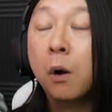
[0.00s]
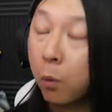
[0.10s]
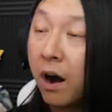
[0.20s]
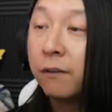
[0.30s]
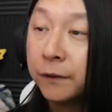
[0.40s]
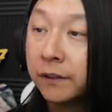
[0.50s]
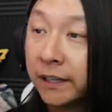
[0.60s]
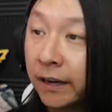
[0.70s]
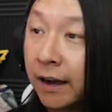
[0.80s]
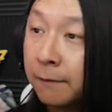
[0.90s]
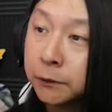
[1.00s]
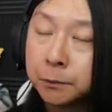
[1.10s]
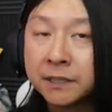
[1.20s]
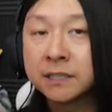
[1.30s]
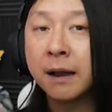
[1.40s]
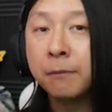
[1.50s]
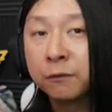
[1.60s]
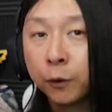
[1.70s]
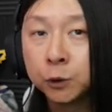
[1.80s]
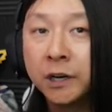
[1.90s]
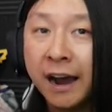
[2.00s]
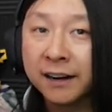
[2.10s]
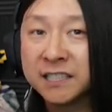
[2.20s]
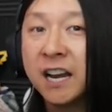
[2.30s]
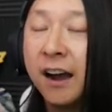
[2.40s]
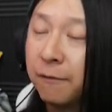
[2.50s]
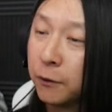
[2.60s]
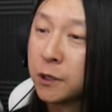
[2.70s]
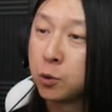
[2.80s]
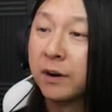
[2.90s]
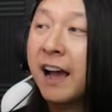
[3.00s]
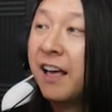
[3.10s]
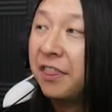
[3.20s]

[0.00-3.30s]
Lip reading: while feeling accomplished because I'm unfortunately out of time for this one.